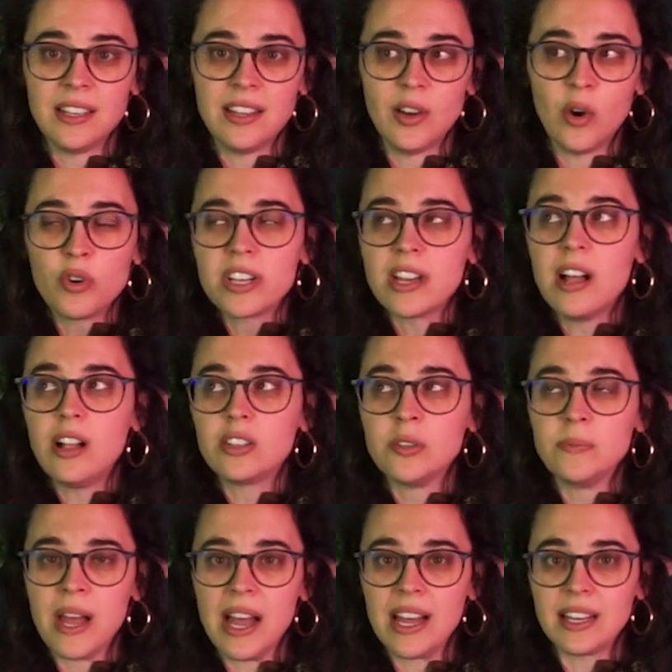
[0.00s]
orichalchum
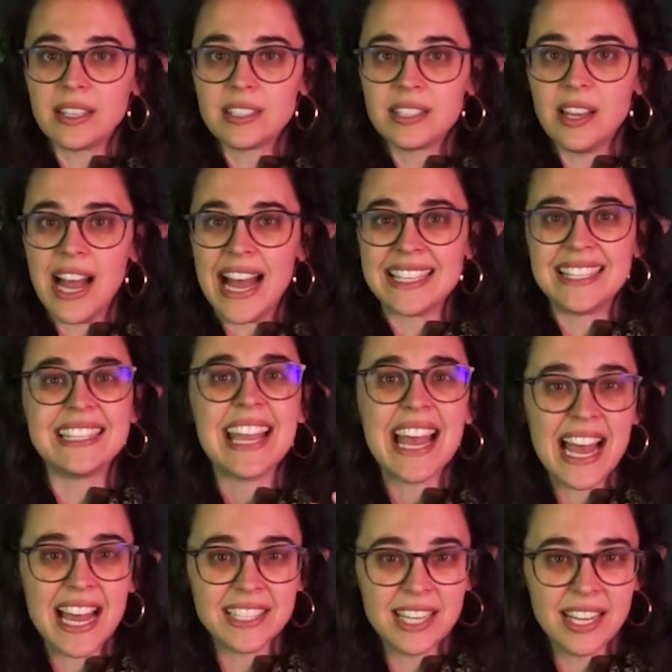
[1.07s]
acts as a
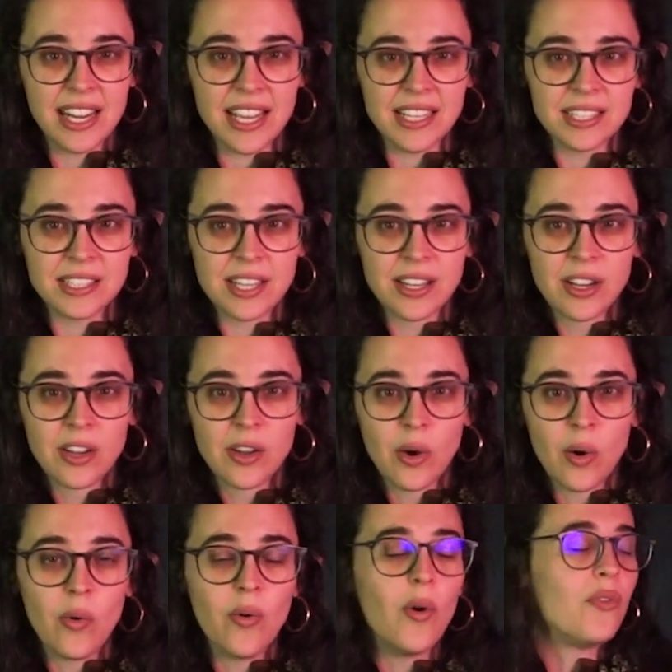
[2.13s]
catalyst
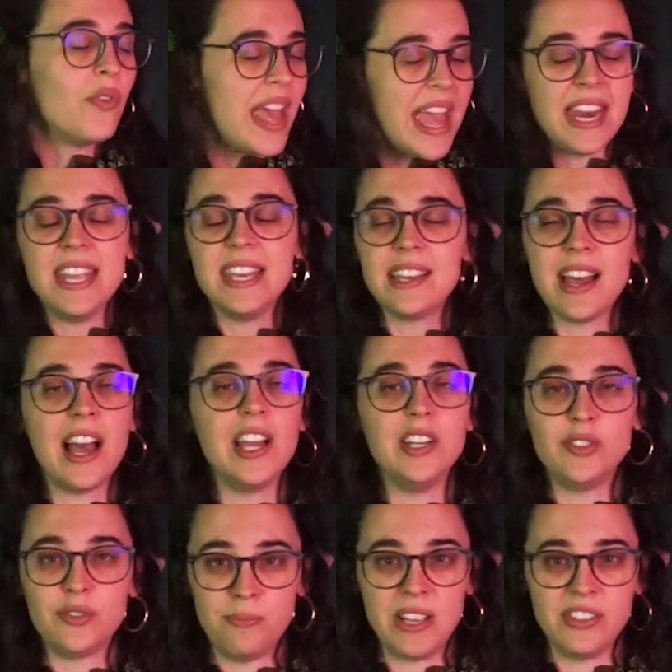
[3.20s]
of any kind
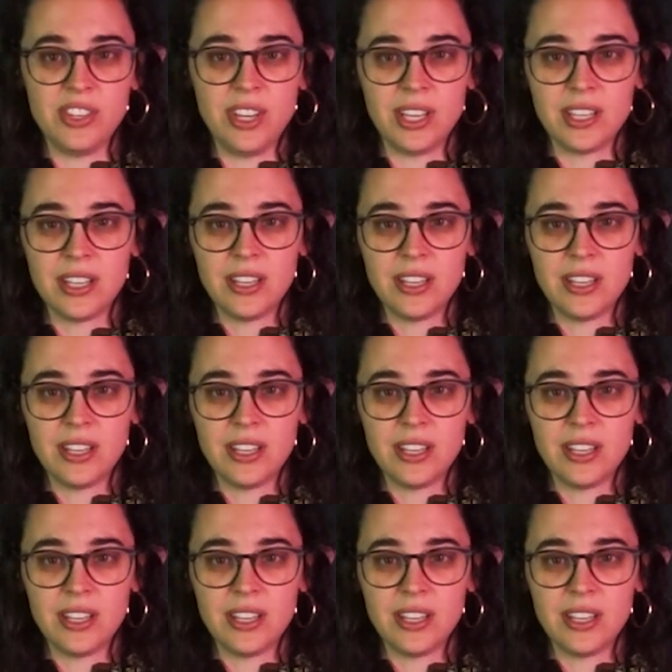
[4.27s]
of magic,